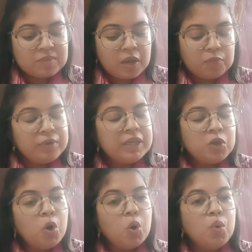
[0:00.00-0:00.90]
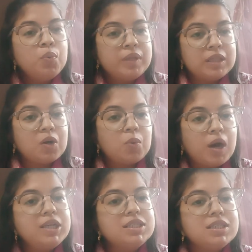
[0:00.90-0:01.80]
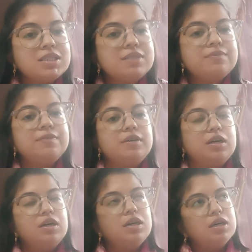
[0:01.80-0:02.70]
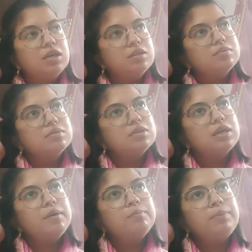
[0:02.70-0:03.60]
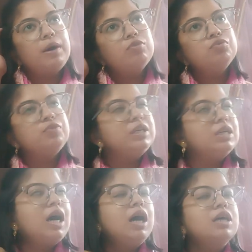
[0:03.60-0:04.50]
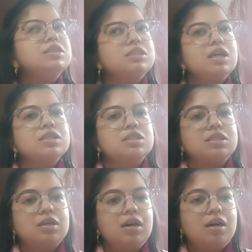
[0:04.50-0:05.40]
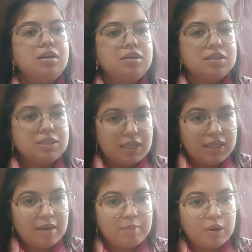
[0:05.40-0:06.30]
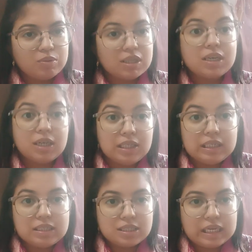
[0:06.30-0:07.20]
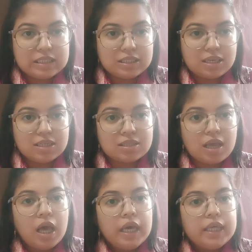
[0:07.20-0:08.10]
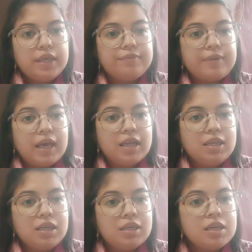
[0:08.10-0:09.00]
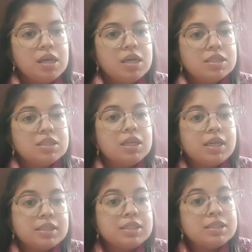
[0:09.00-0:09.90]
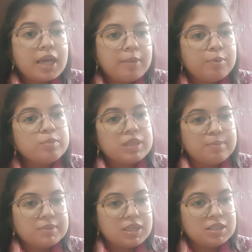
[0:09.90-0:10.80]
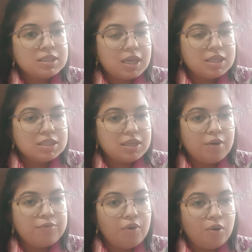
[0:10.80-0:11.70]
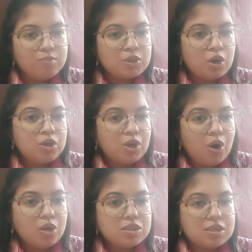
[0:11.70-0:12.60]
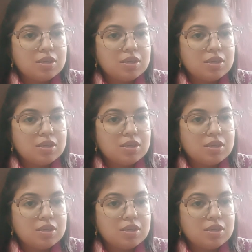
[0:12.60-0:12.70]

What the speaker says: we know in the qualitative compound we are just telling about the color changes, if any gelatin type of substance is formed or not.